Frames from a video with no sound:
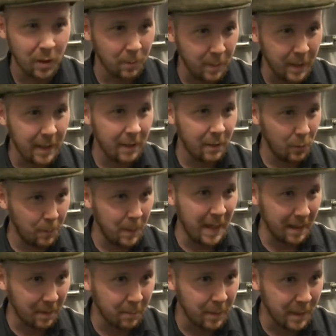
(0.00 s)
and beer or
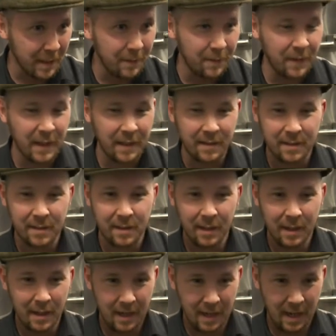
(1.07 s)
pig and beer feast?
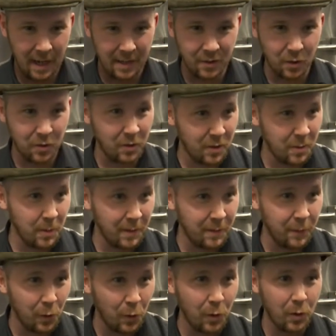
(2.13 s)
Uh, so it was to be
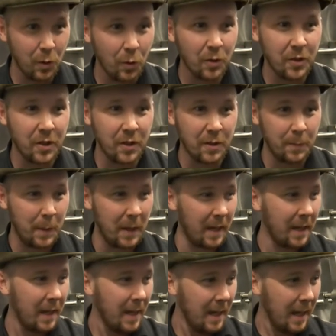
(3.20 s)
four courses of pig.
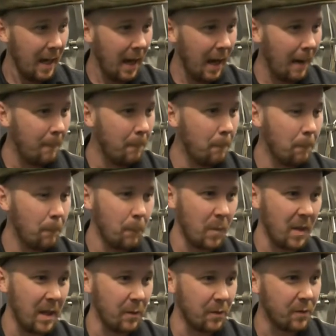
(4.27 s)
Um,
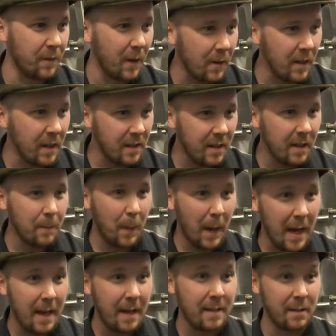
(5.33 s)
it was very easy to
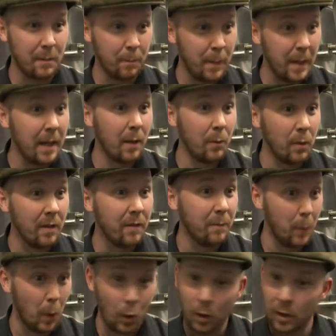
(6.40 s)
pair some beer with
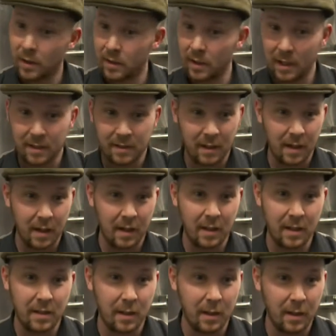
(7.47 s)
pork. It's a,
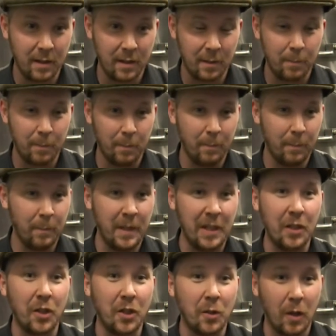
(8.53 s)
it's, a, it's a meat
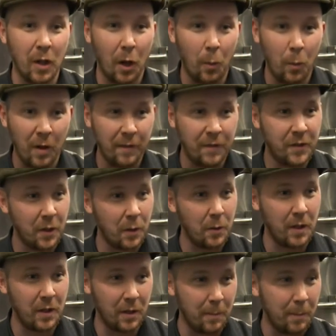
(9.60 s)
you can do a lot with, so
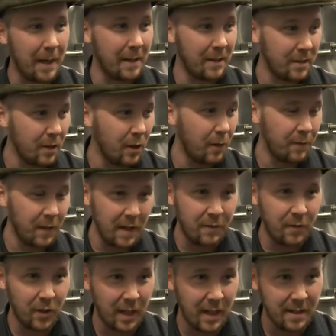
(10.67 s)
you can balance a lot of
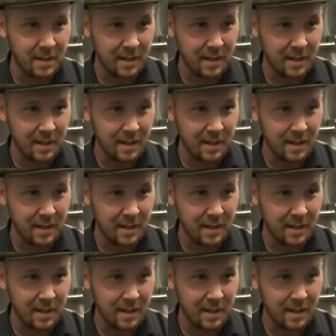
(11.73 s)
flavour against